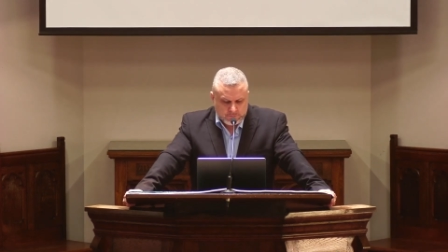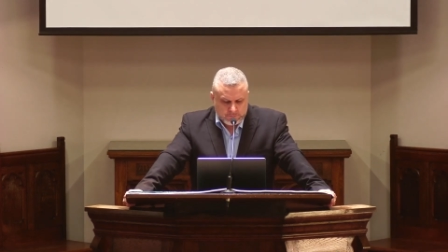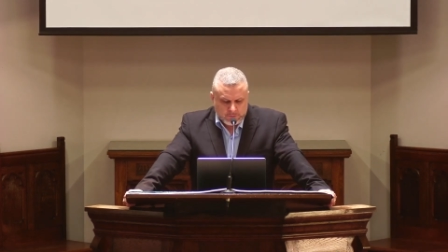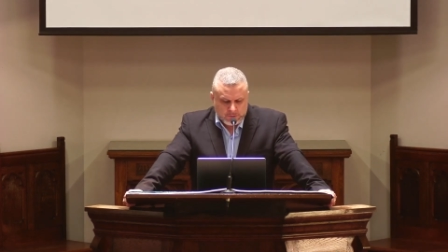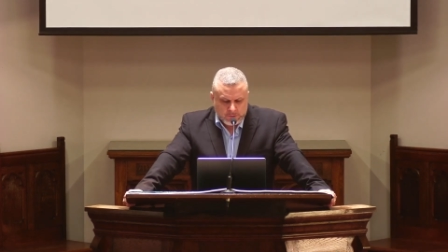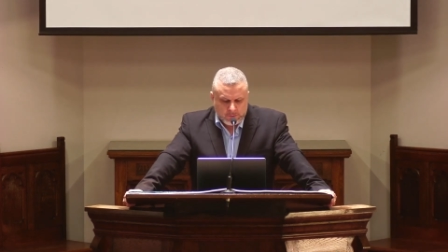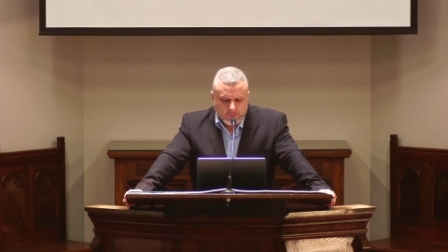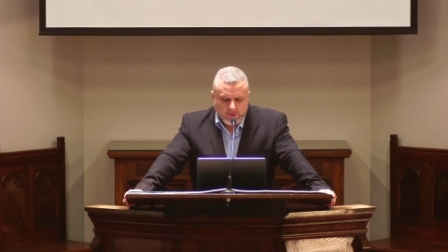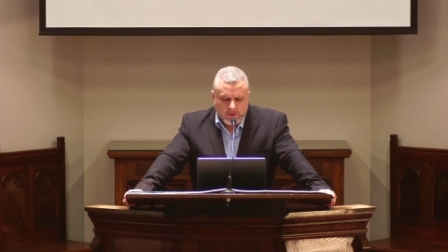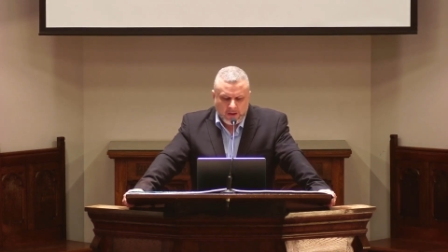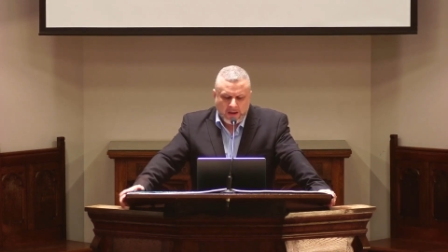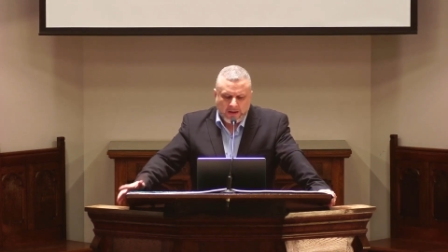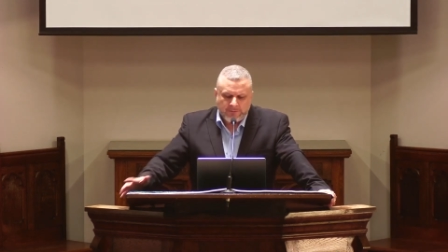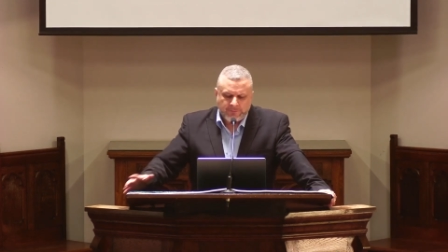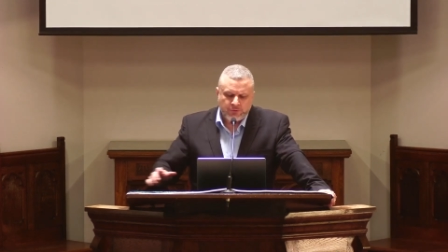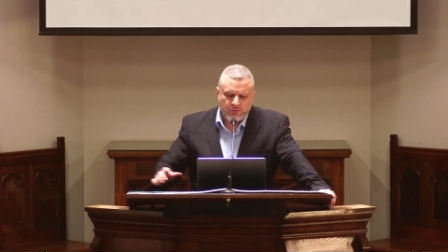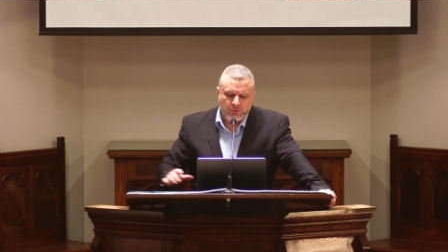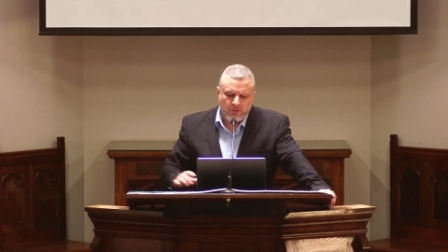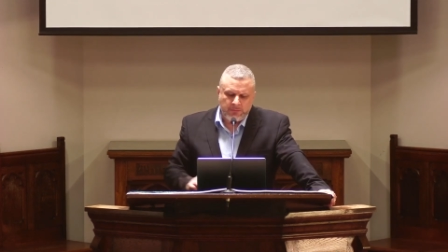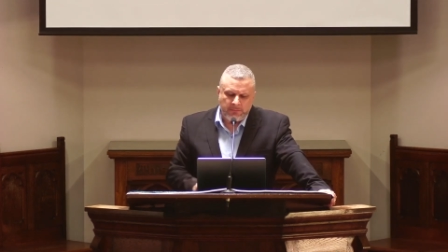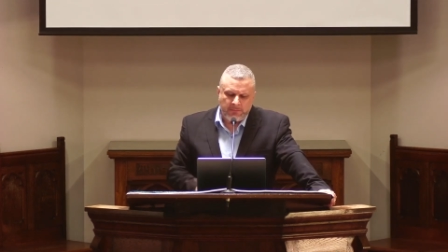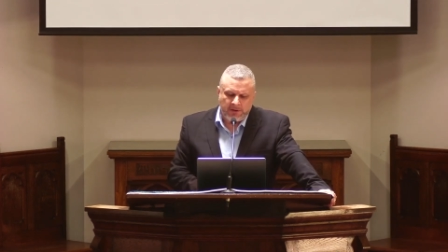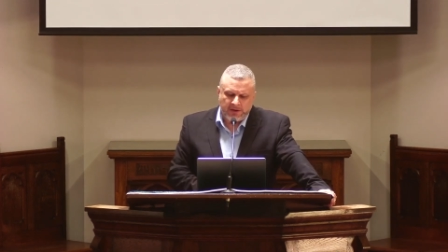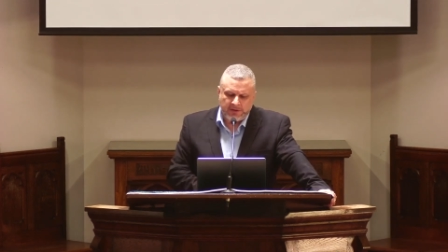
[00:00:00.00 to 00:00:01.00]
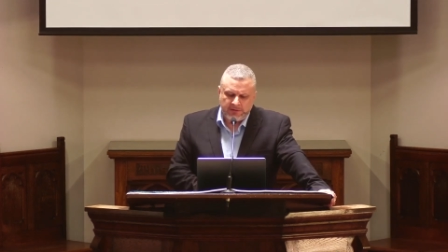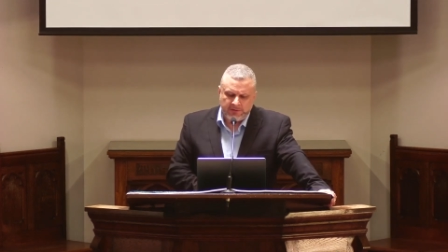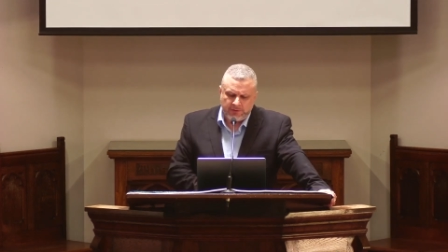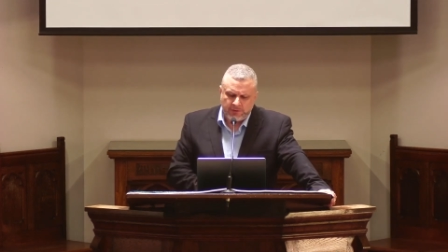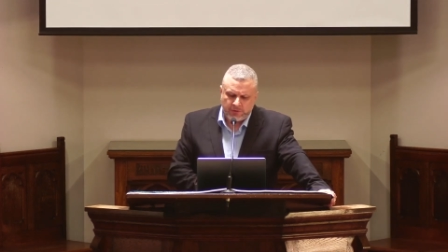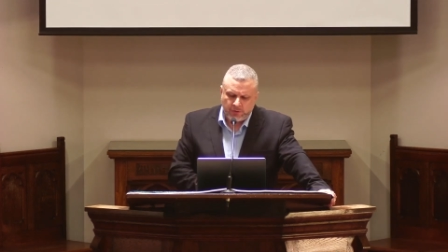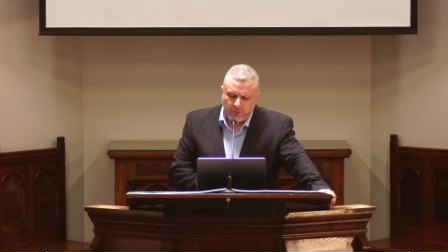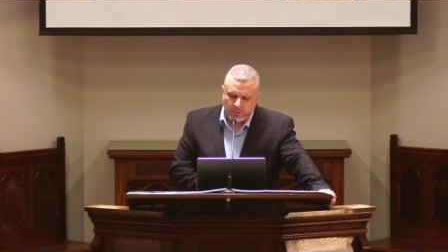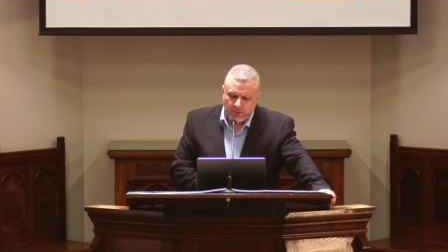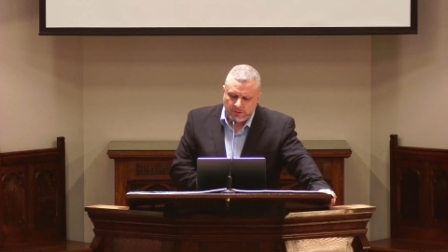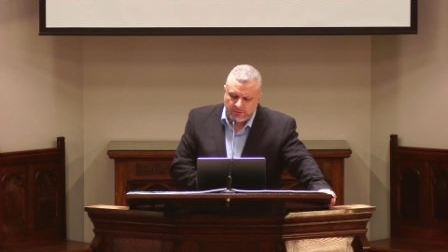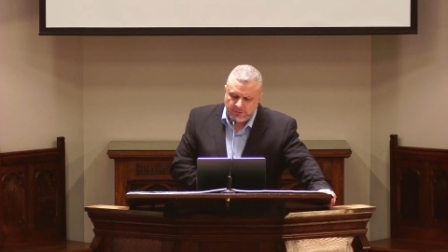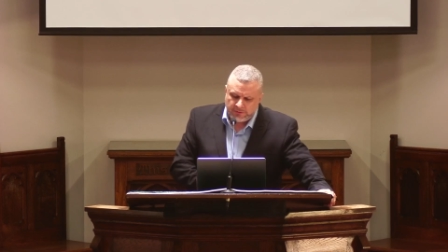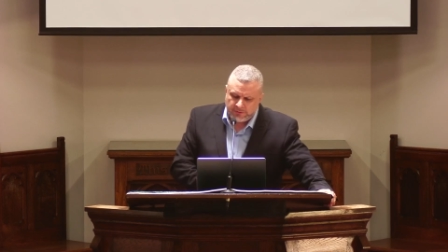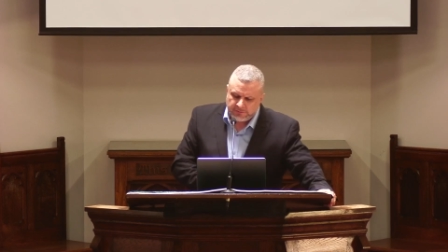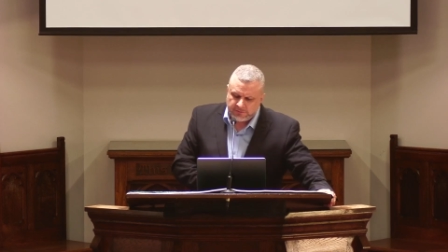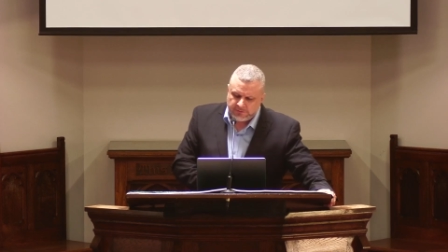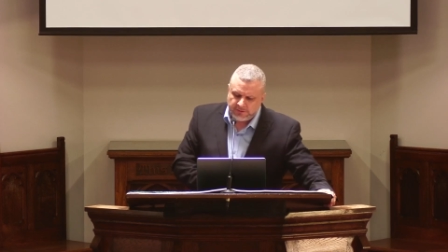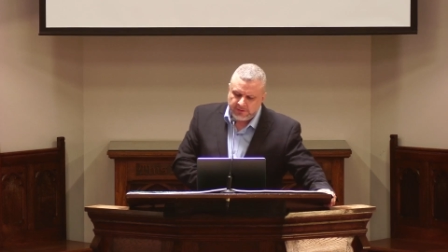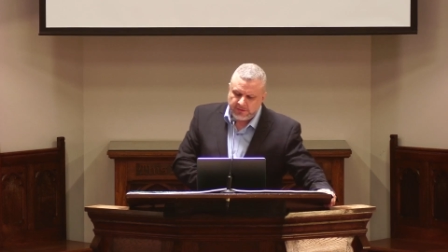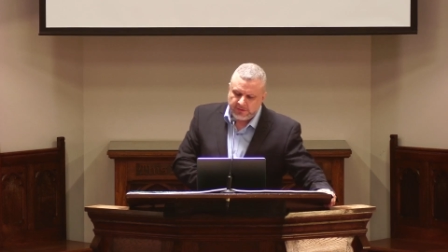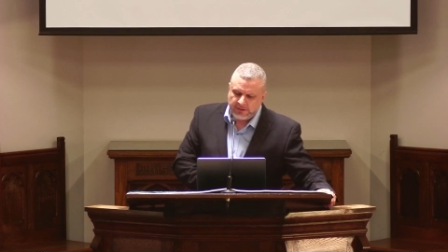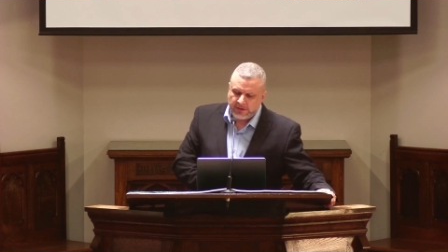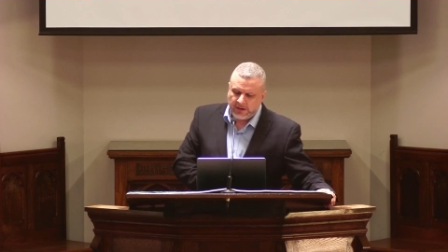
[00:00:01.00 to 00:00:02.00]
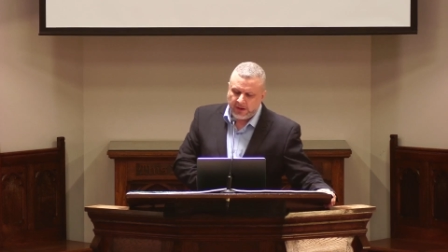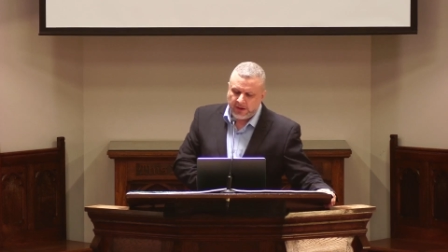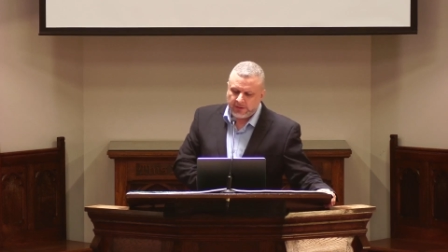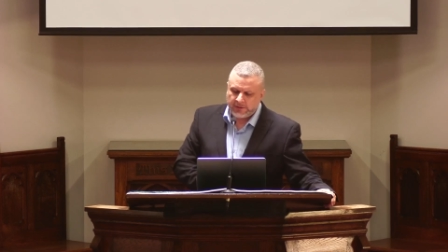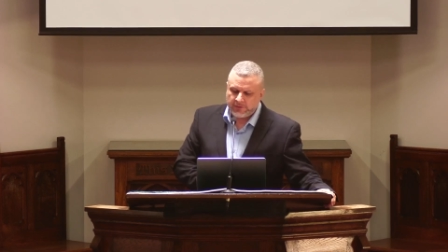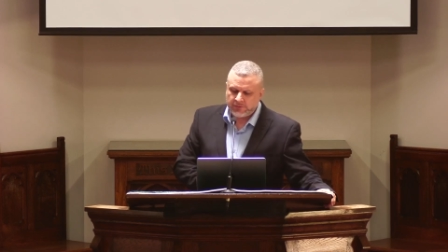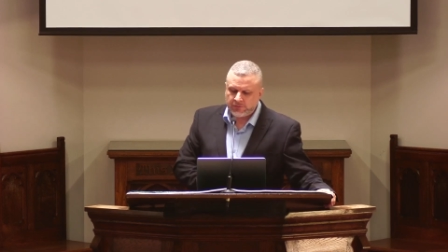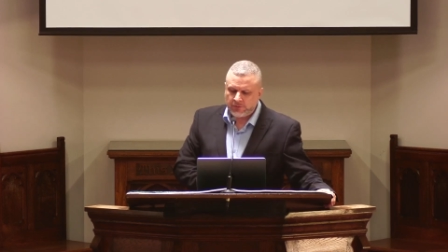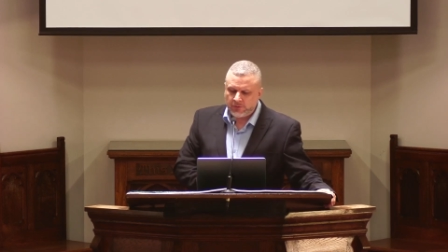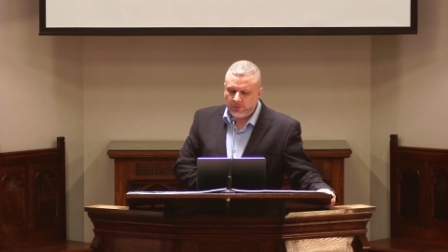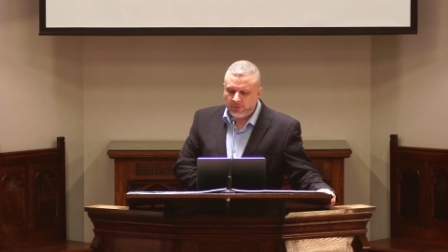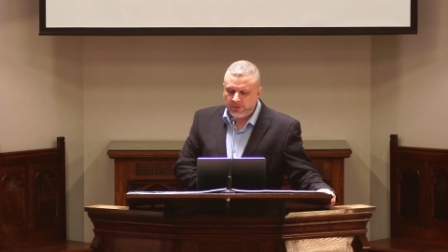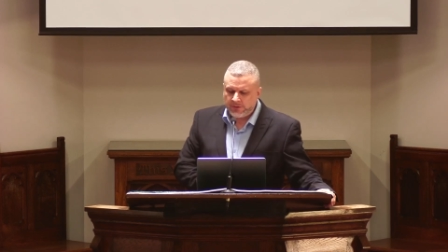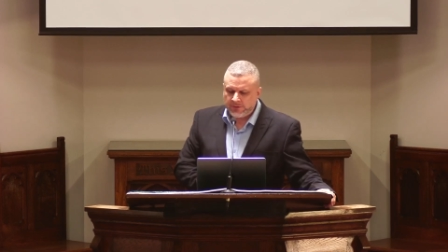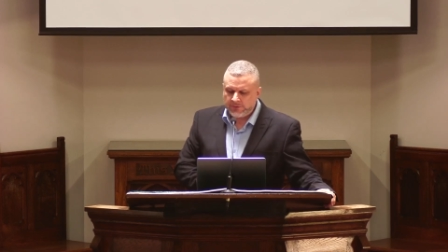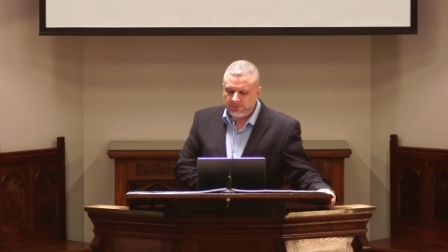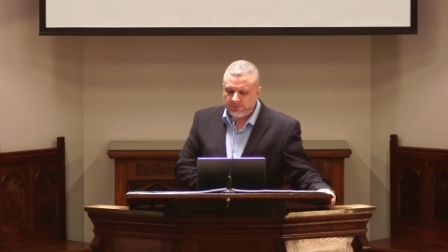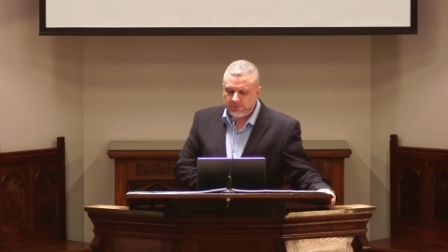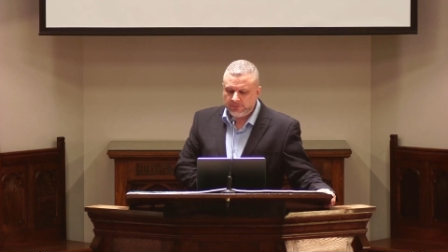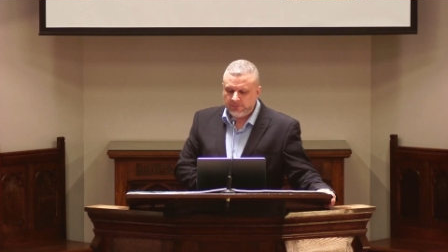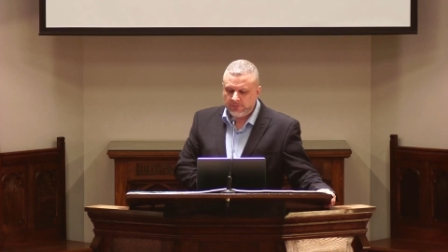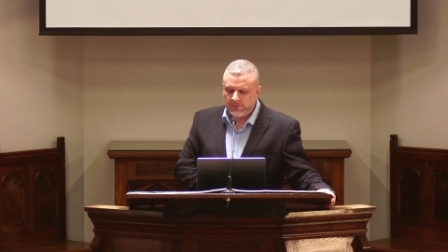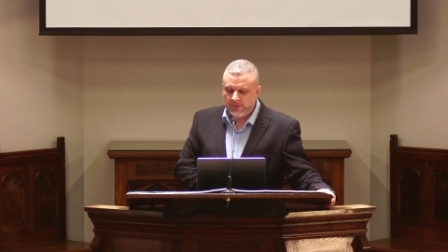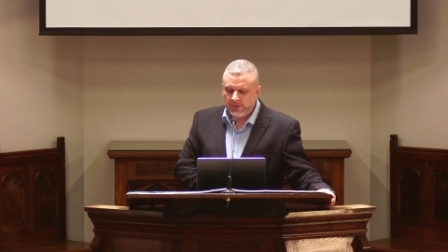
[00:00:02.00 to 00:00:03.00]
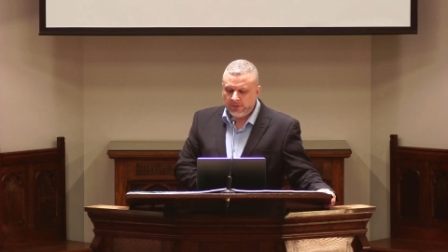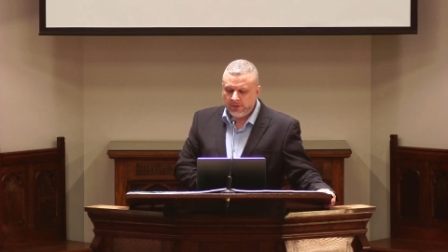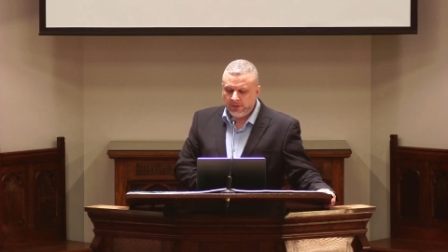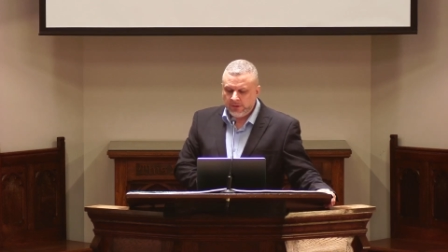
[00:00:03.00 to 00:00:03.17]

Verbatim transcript: Well, after reminding the Corinthians that God is going to